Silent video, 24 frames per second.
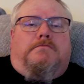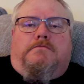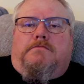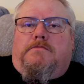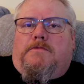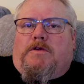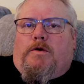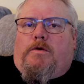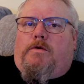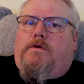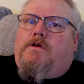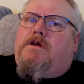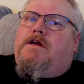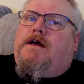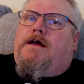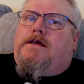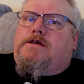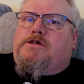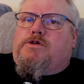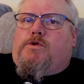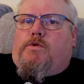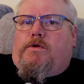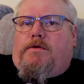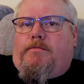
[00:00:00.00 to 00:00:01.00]
Now,
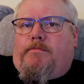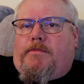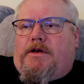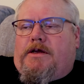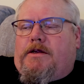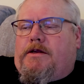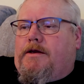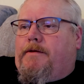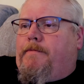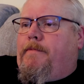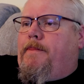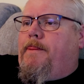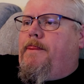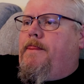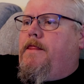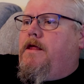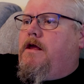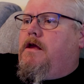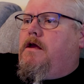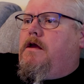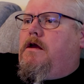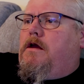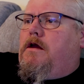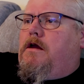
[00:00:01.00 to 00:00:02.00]
cat's going mad.
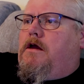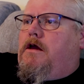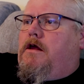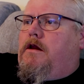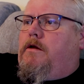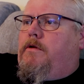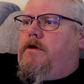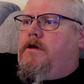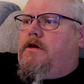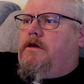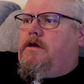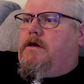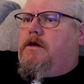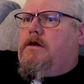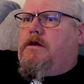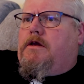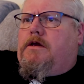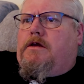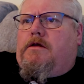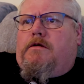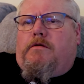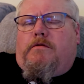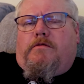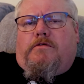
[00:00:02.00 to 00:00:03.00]
Anyway,
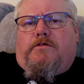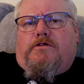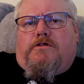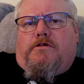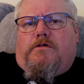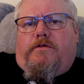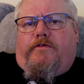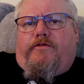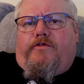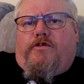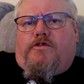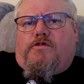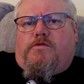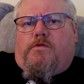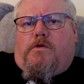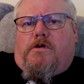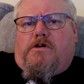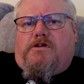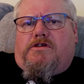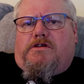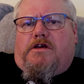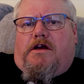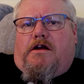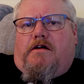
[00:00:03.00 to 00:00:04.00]
yeah, so we've just
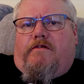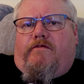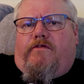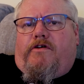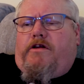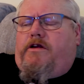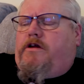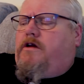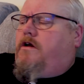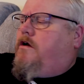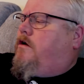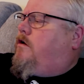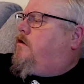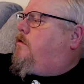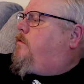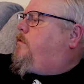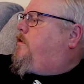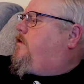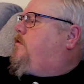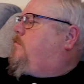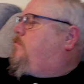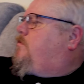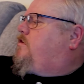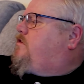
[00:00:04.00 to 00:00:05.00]
watched that. Very
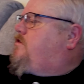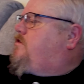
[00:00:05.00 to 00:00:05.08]
harrowing. What